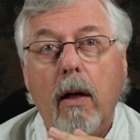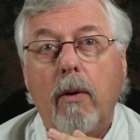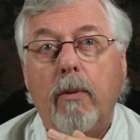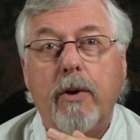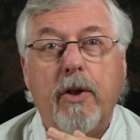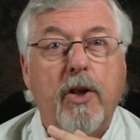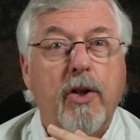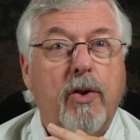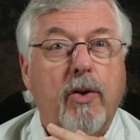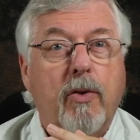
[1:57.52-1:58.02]

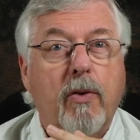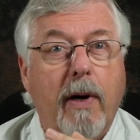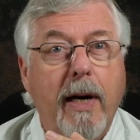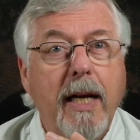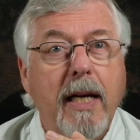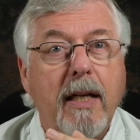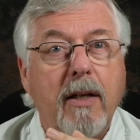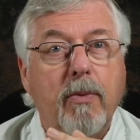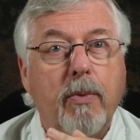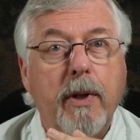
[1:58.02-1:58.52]
which is
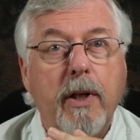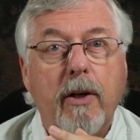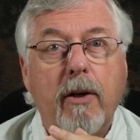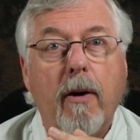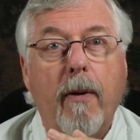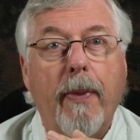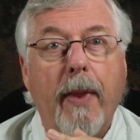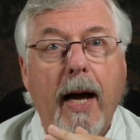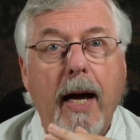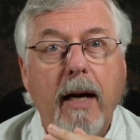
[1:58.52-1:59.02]
great when you
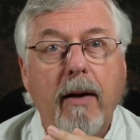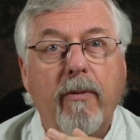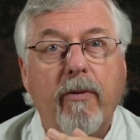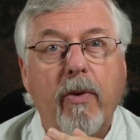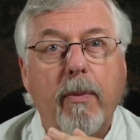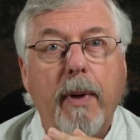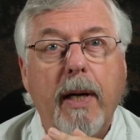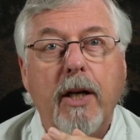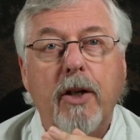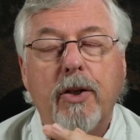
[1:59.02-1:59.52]
got that
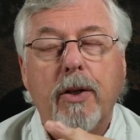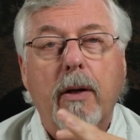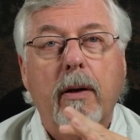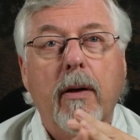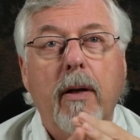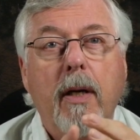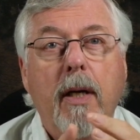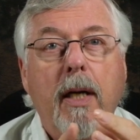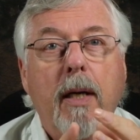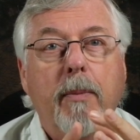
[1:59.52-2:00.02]
information.
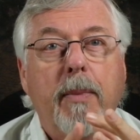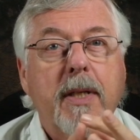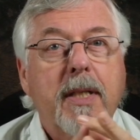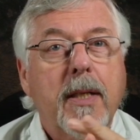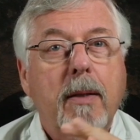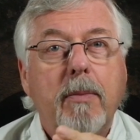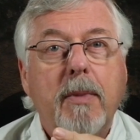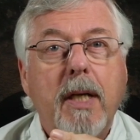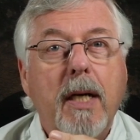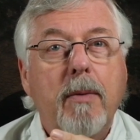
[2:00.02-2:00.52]
But
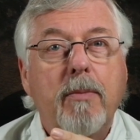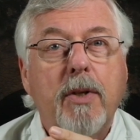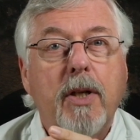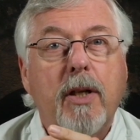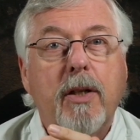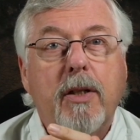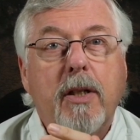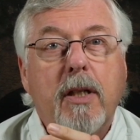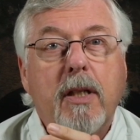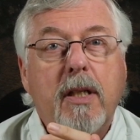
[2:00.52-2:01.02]
sometimes
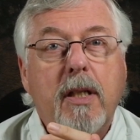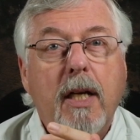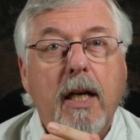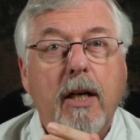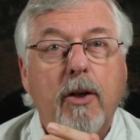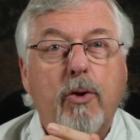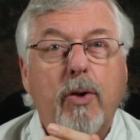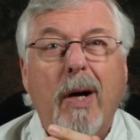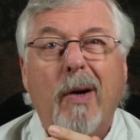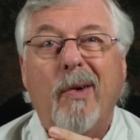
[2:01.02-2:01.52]
they'll just say
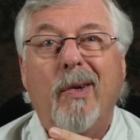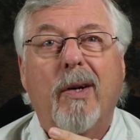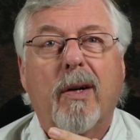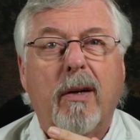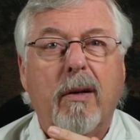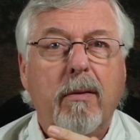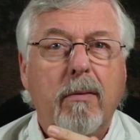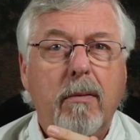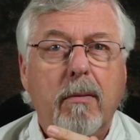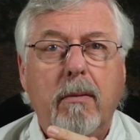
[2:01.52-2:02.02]
trout hook.